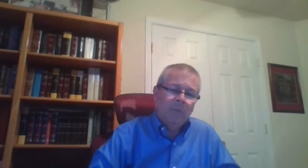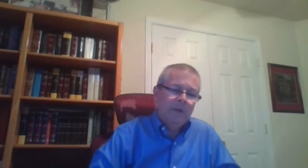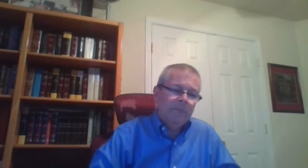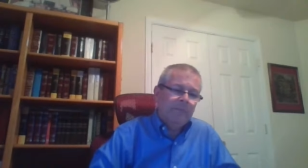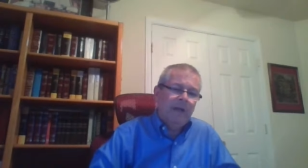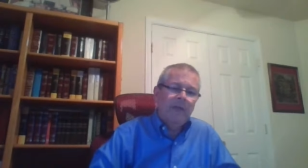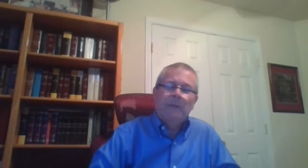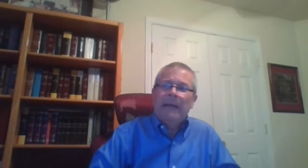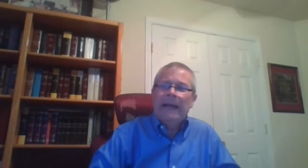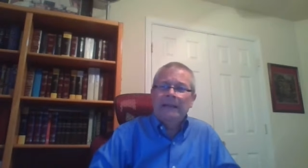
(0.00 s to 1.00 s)
with
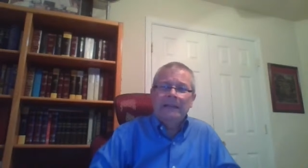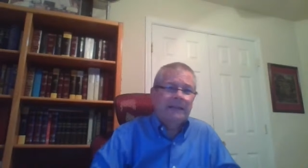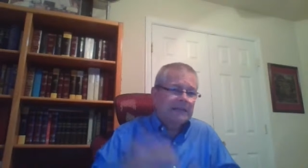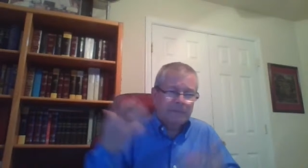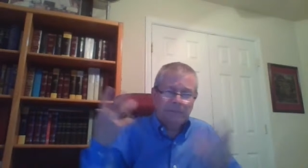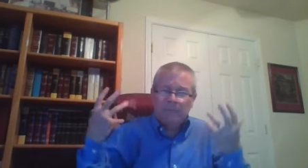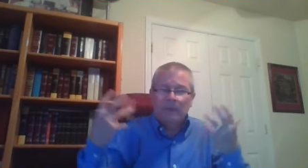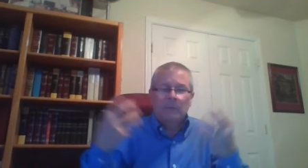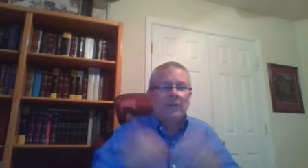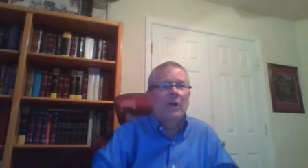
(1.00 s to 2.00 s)
other maladies
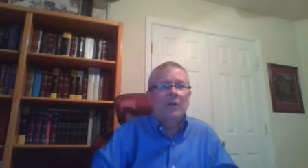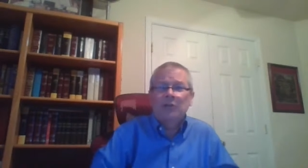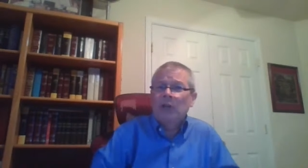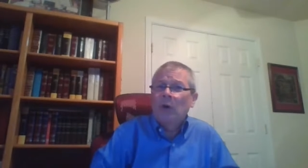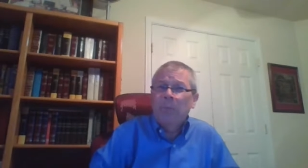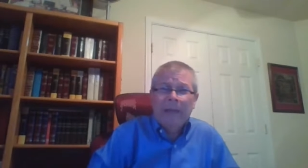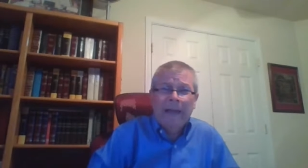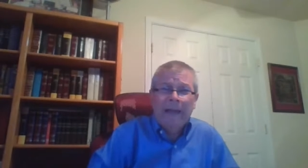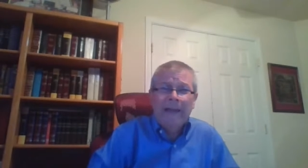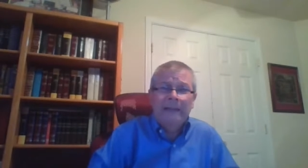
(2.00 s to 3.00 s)
that would cause you to go
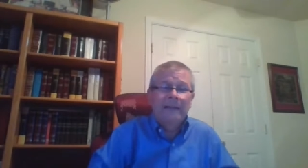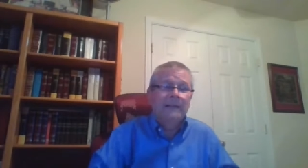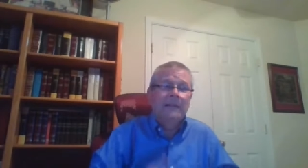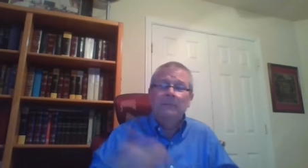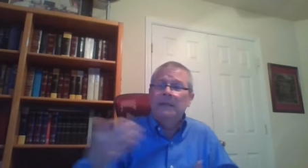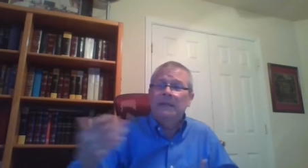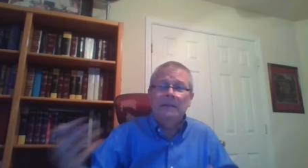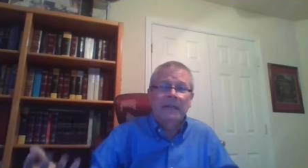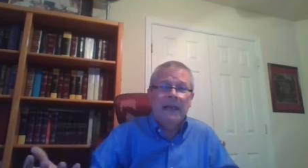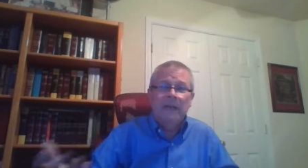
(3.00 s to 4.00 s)
blind that could
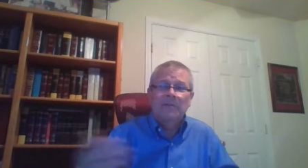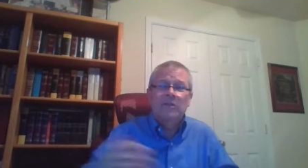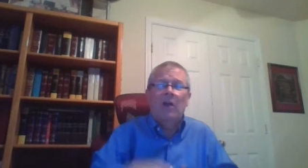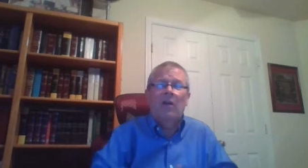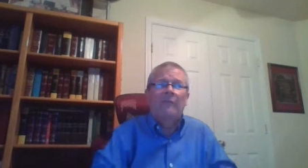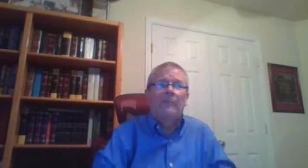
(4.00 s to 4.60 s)
be now solved